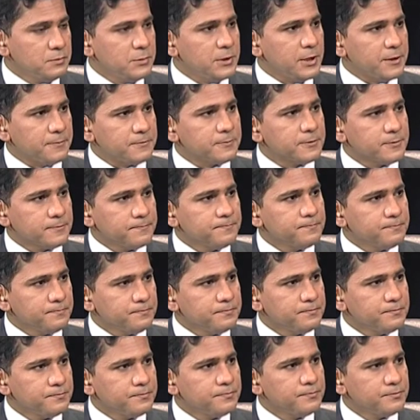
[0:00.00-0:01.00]
which is
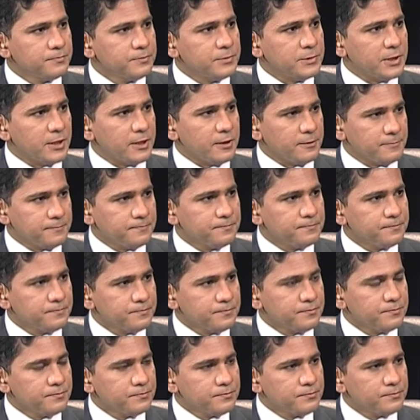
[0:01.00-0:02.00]
marvellous. Yeah.
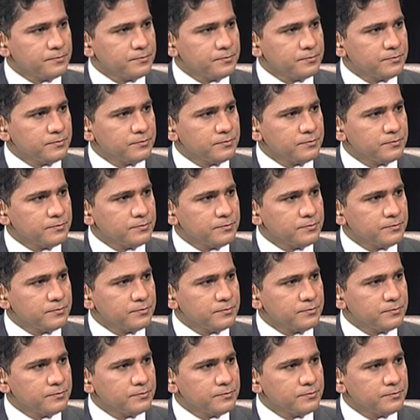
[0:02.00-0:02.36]
It's